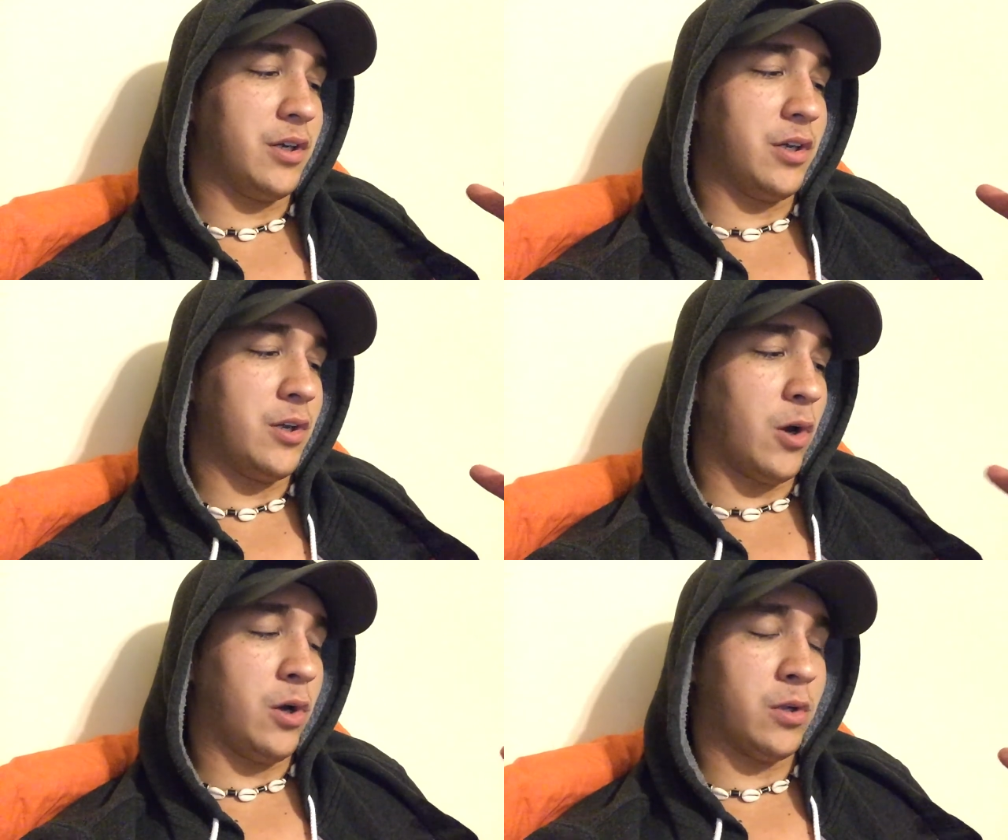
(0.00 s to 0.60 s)

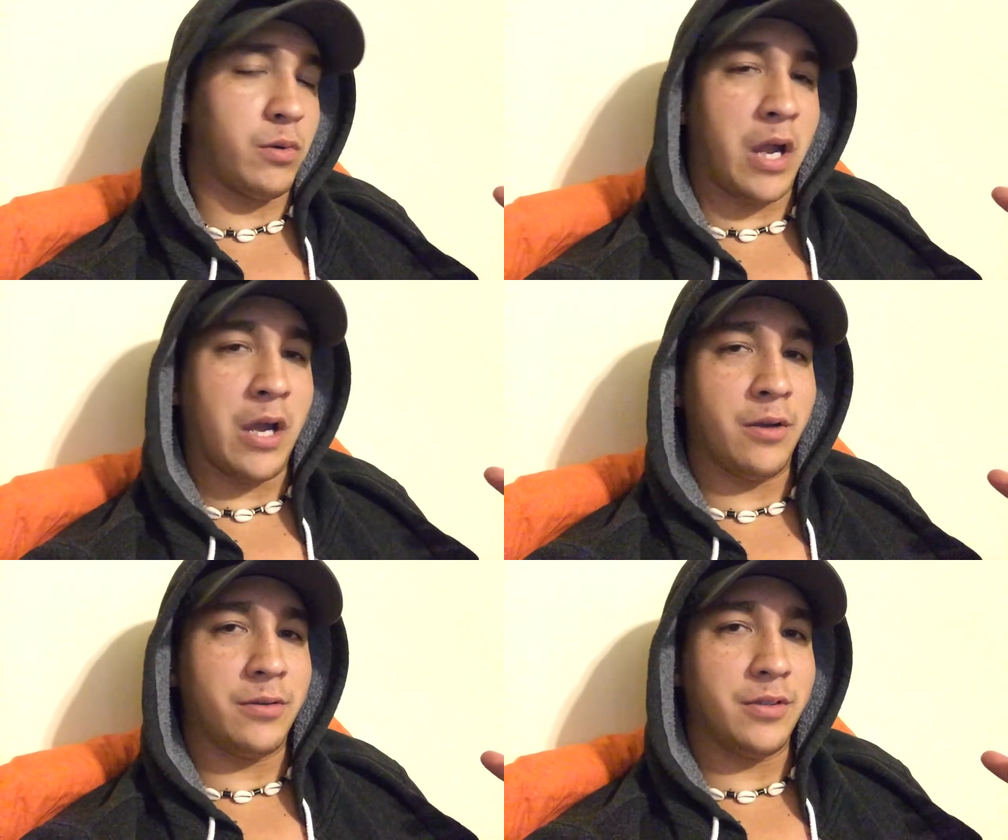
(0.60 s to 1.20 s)
an all
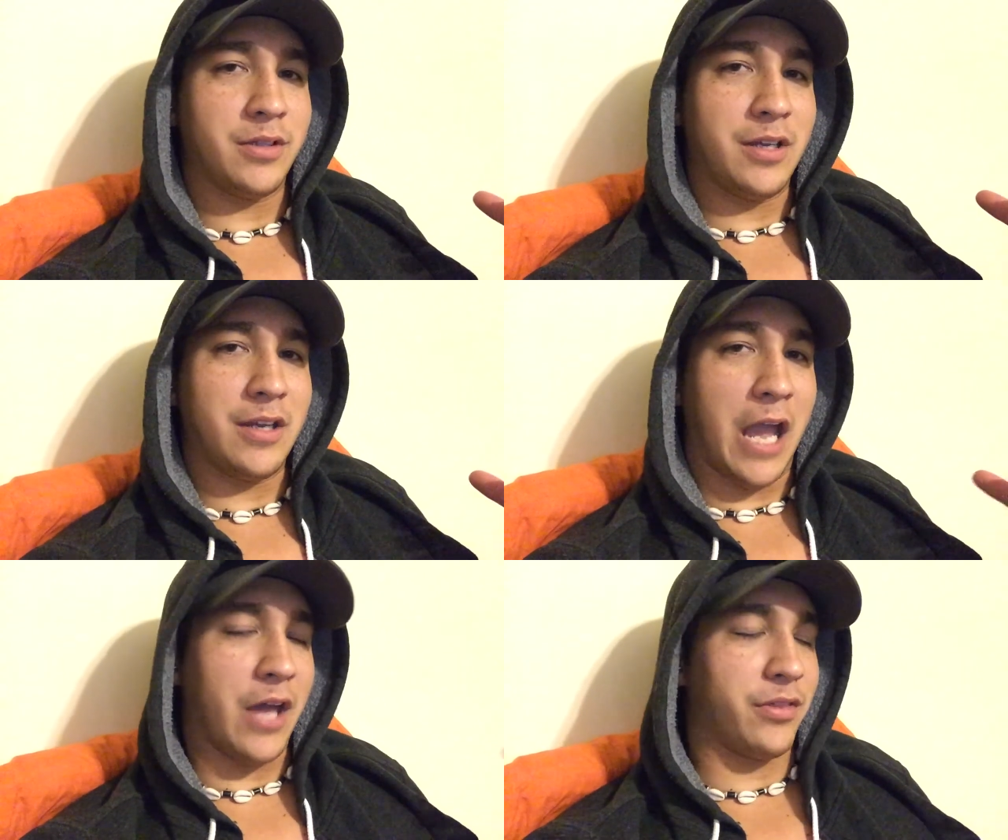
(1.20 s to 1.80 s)
around
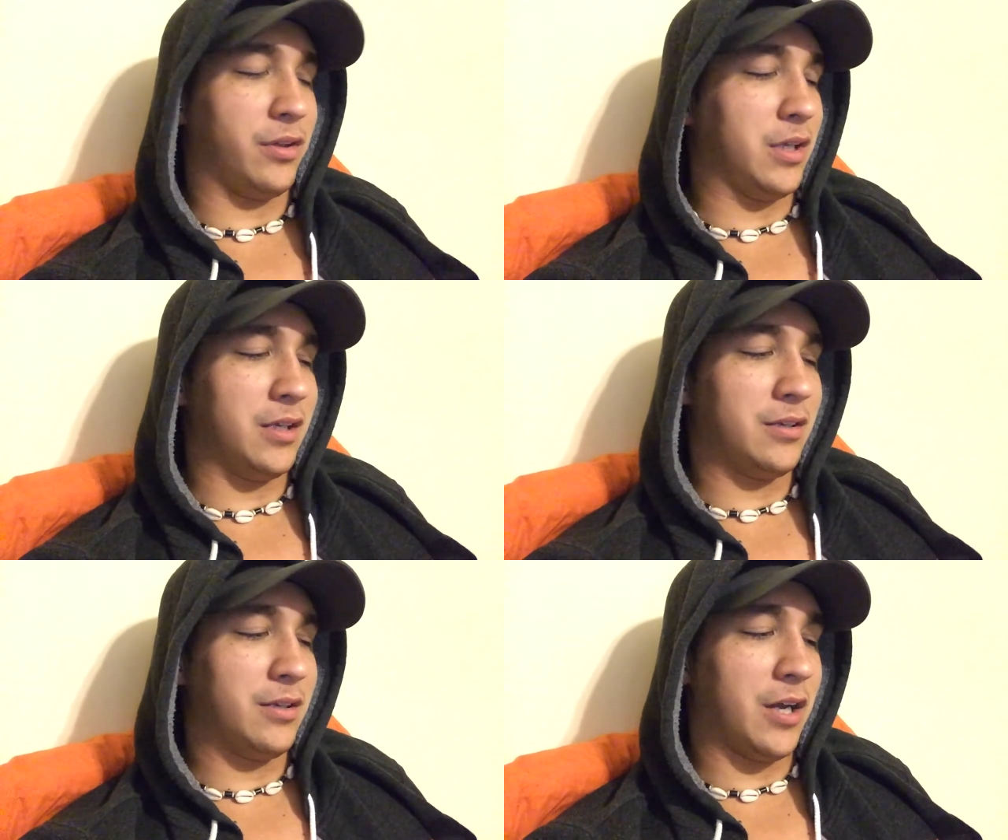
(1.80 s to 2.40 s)
athlete.